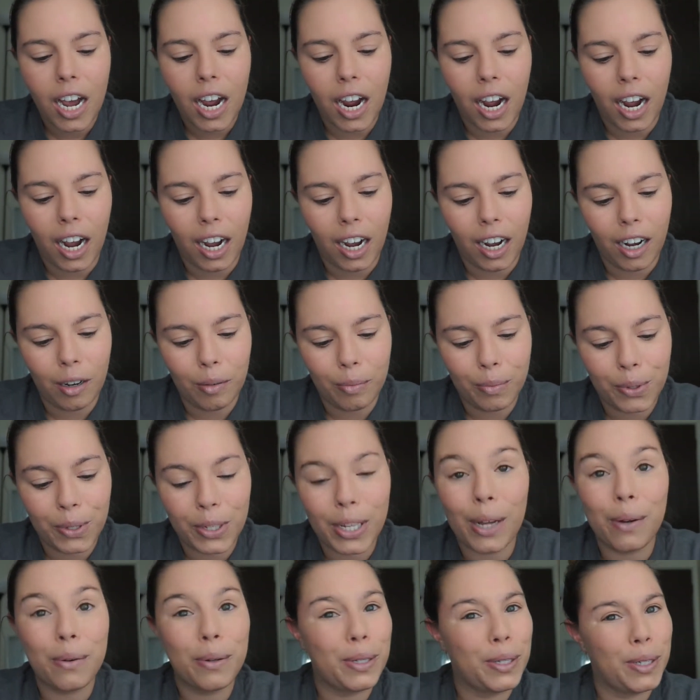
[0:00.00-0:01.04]
So
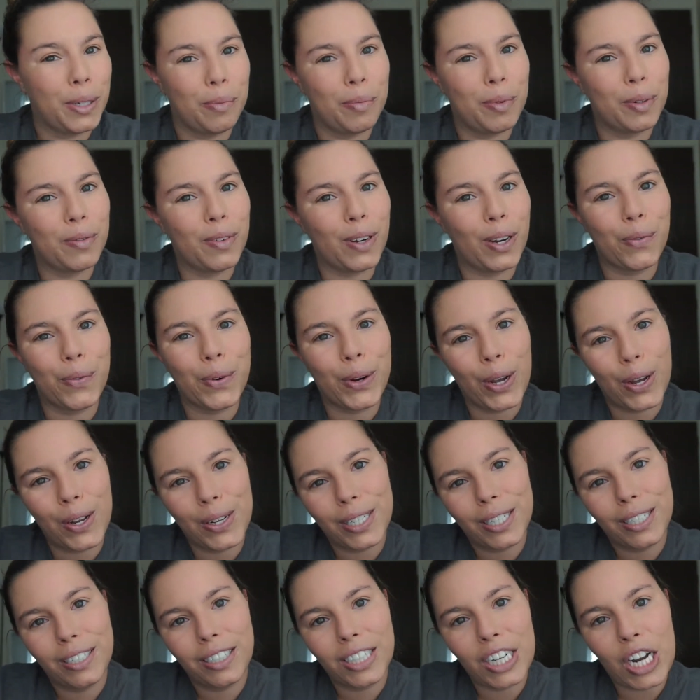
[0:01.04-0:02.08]
that was super fun. We
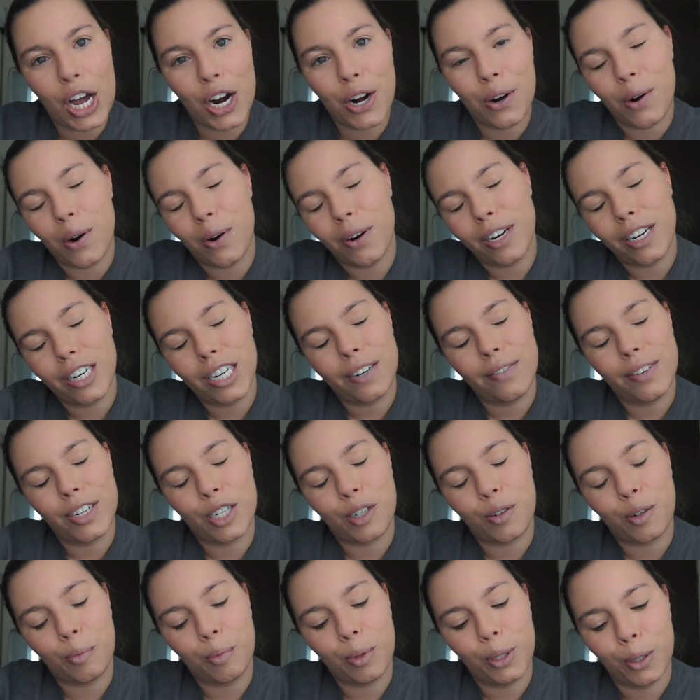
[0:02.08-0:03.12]
all got our own
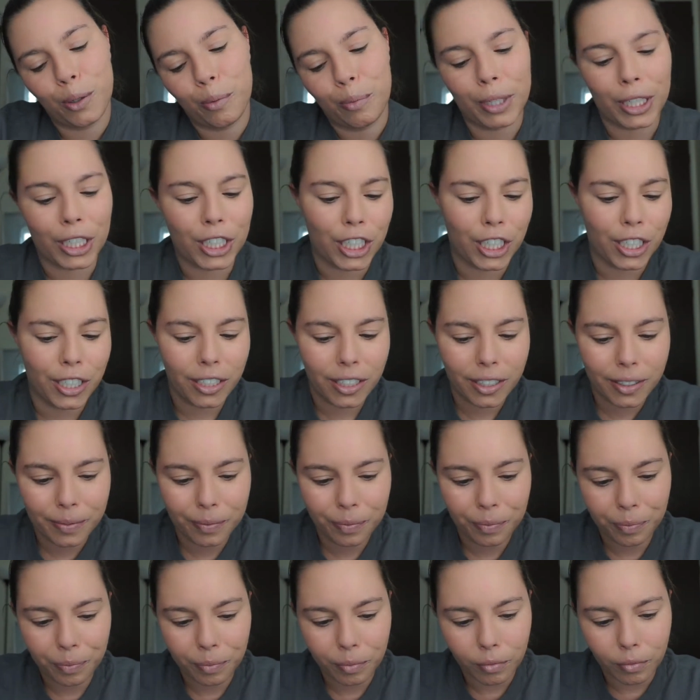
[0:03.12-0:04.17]
individual balloon pictures.
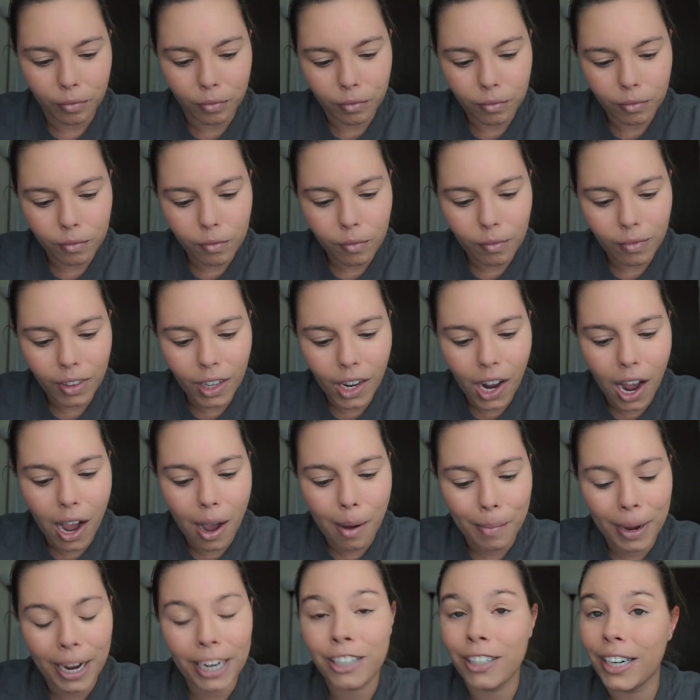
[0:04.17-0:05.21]

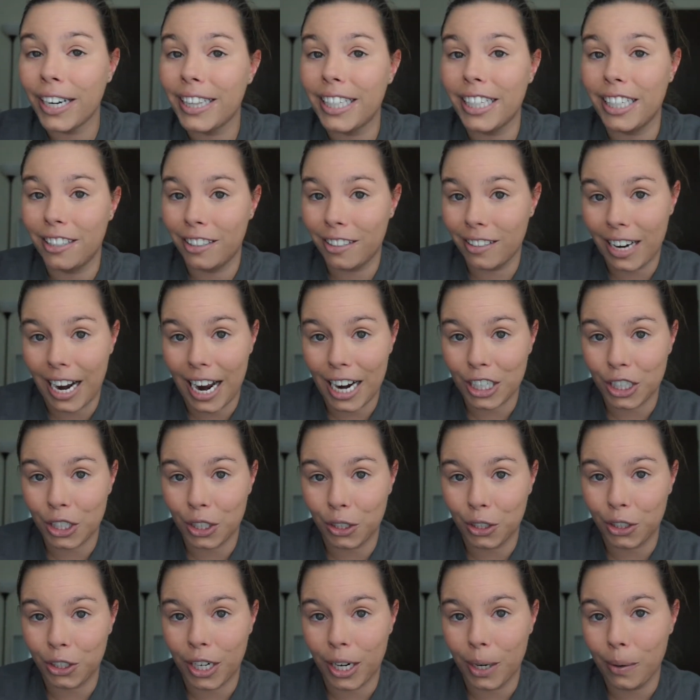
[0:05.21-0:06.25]
I tried the
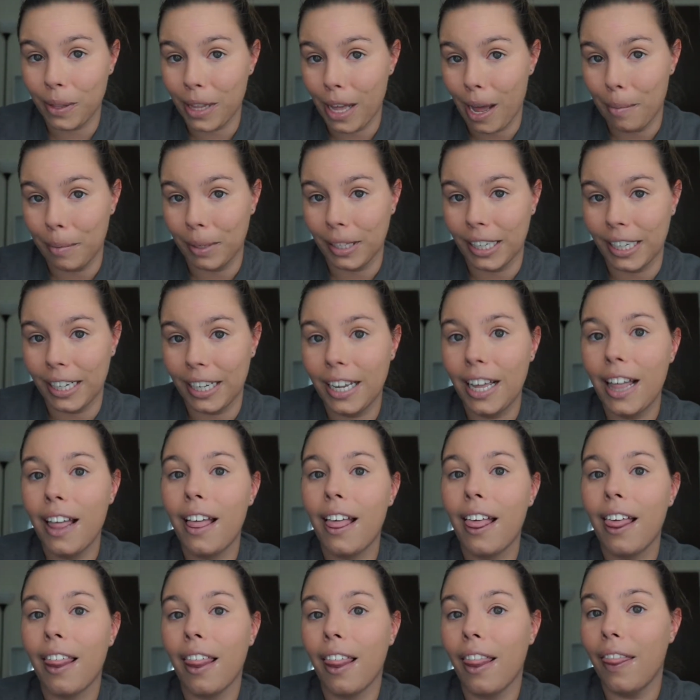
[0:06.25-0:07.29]
international tray with Emily.
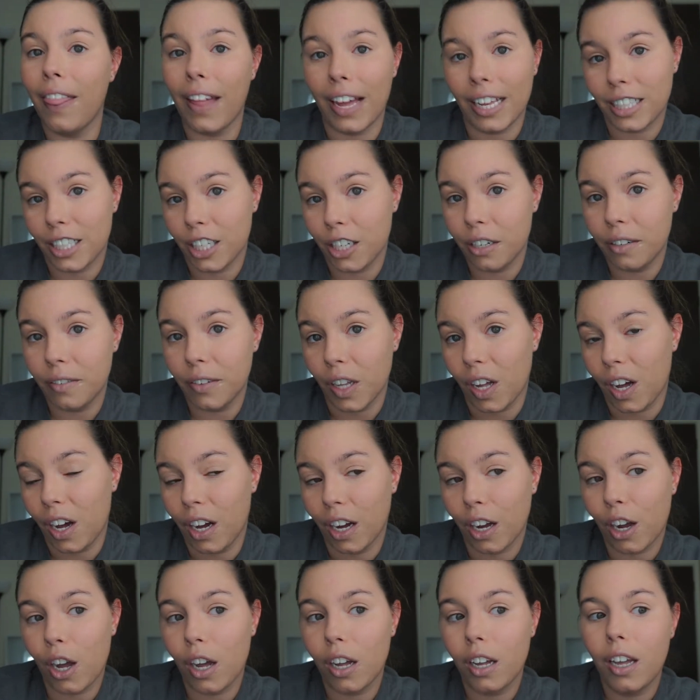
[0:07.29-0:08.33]
That's in a
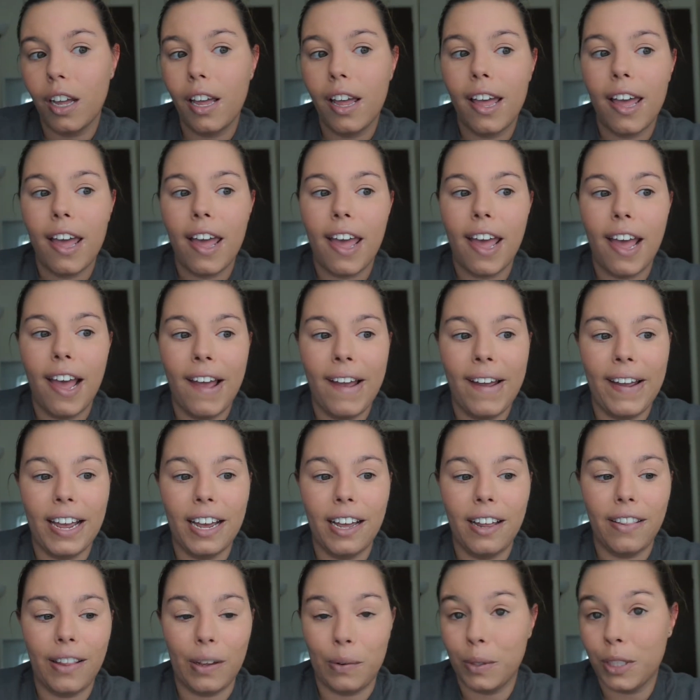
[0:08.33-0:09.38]
vlog,
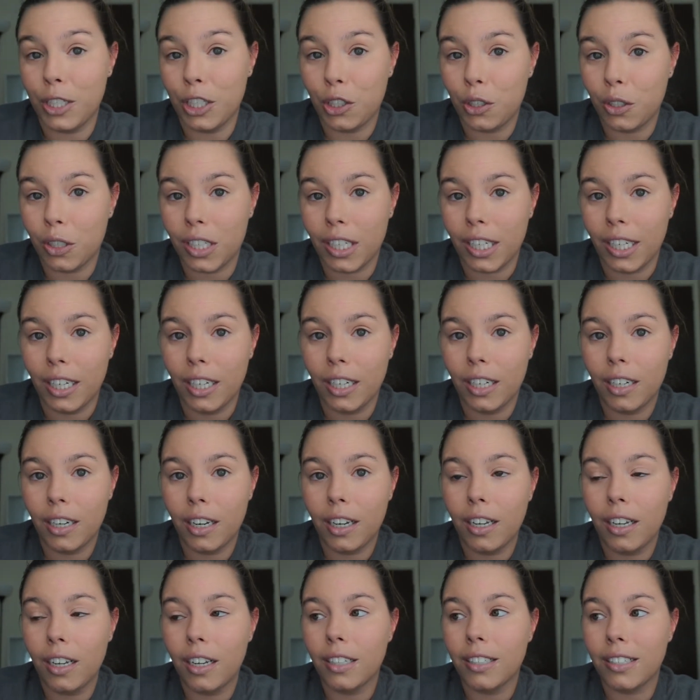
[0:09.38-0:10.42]
and that was interesting.
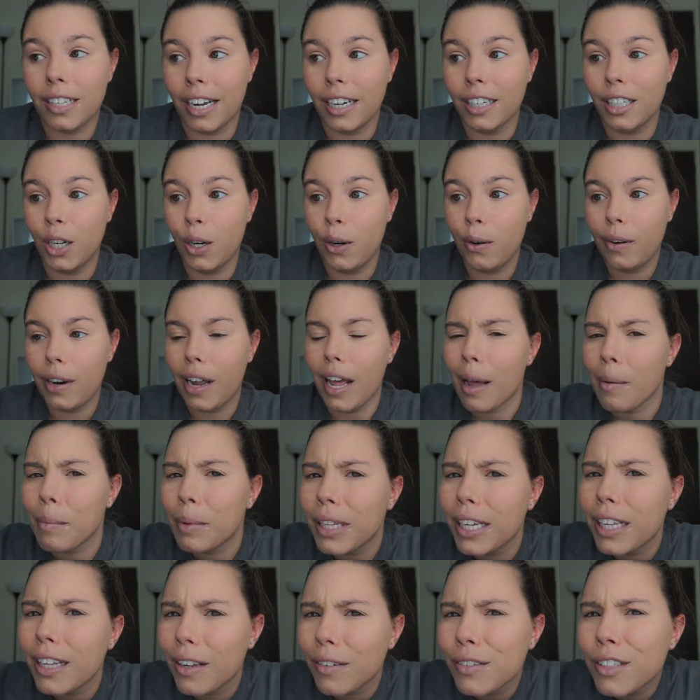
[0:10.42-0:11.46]
Side note,
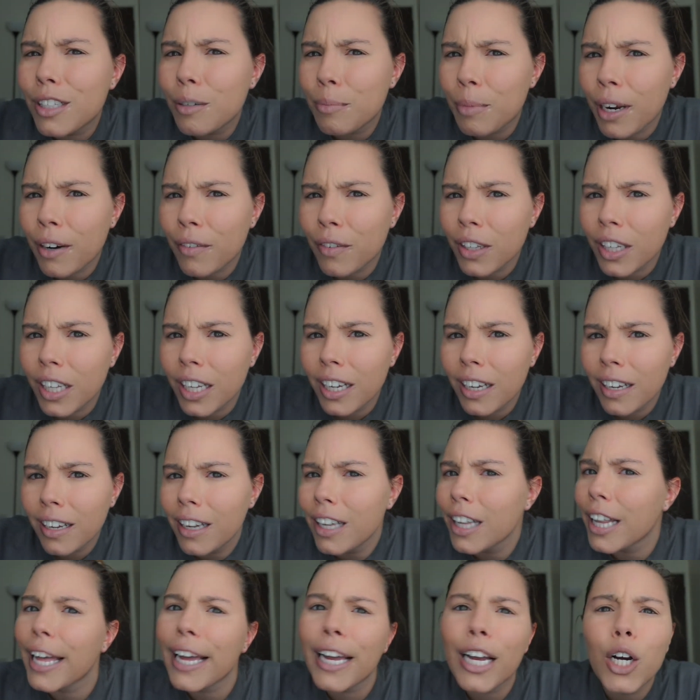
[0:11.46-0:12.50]
Emily loves the
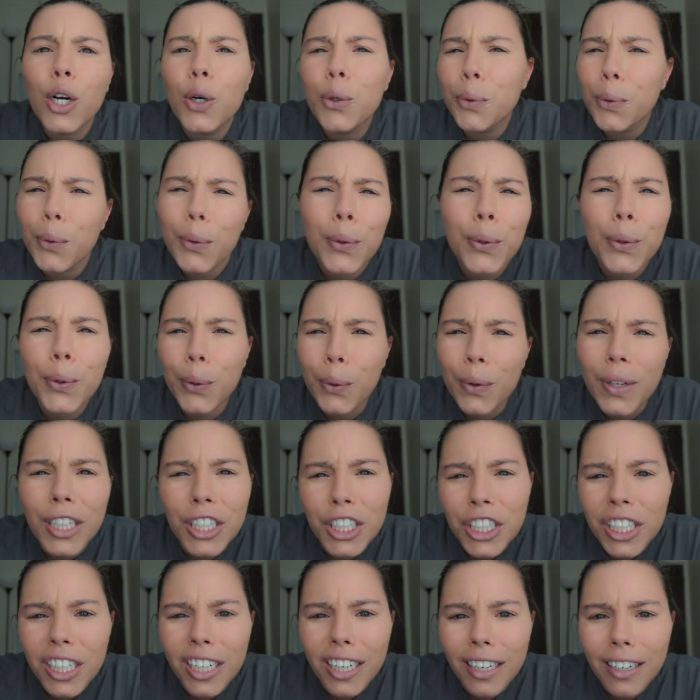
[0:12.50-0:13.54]
Beverly. Like, who
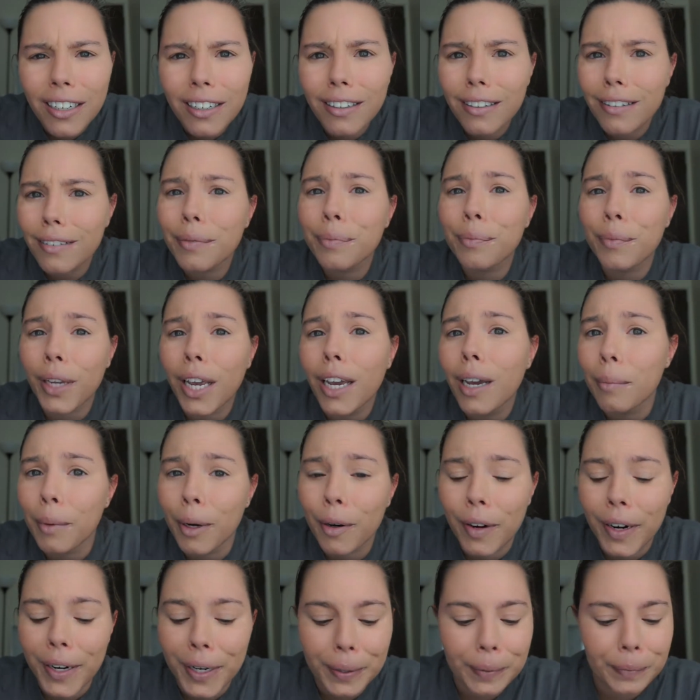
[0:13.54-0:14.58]
is she? Am I
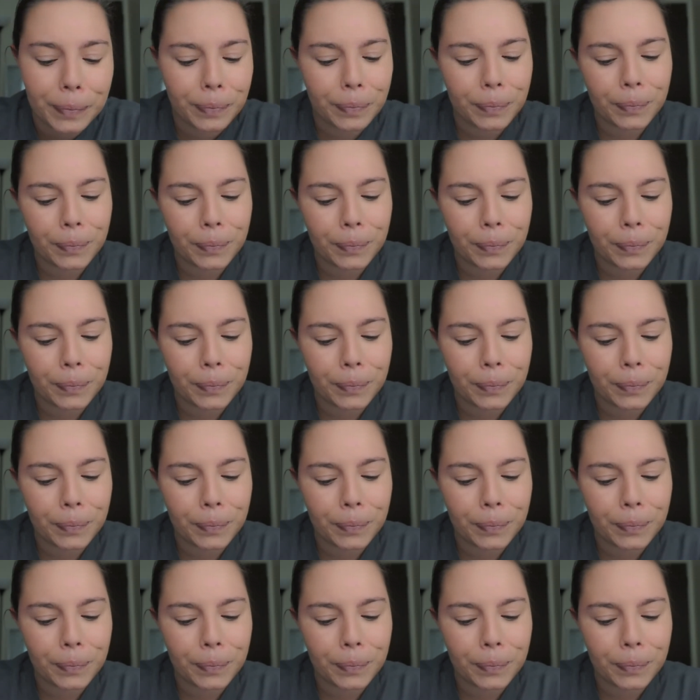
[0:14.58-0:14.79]
right?